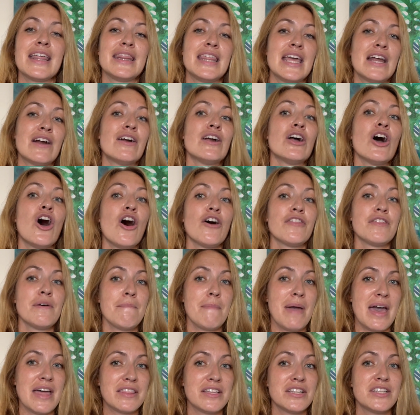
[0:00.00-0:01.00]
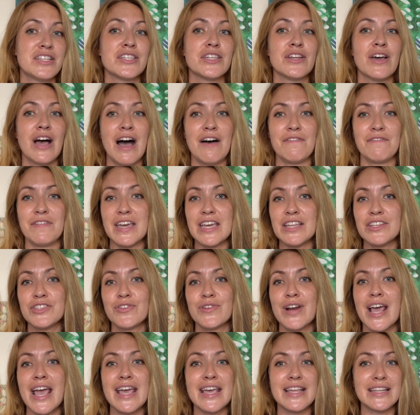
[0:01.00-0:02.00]
There are other methods to have
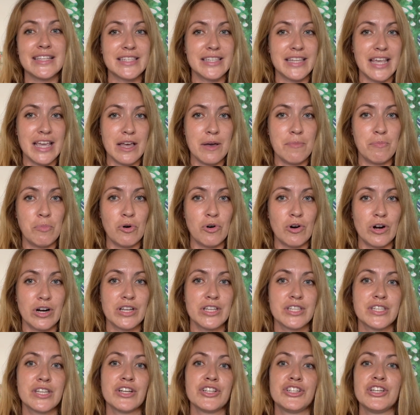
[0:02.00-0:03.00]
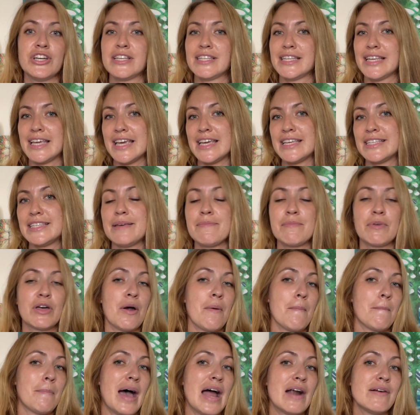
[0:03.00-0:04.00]
internet in Singapore, such as eSIM
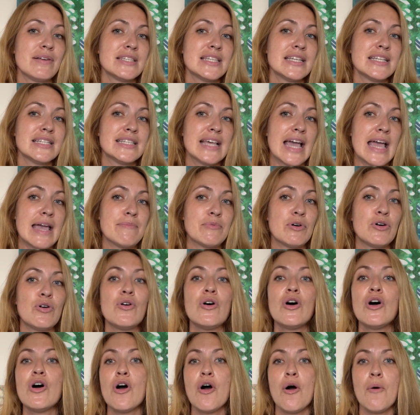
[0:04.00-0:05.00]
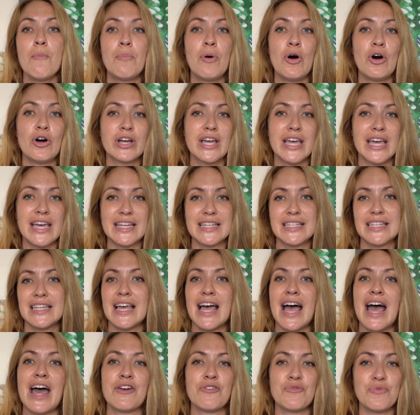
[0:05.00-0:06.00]
comparison table, pocket,
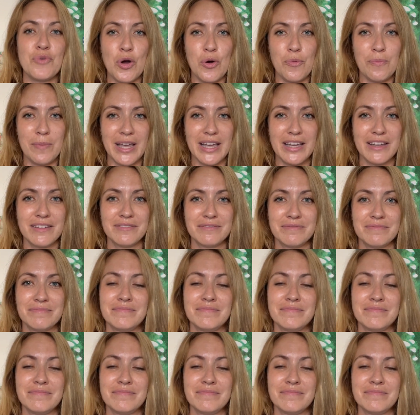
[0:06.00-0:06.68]
and roaming.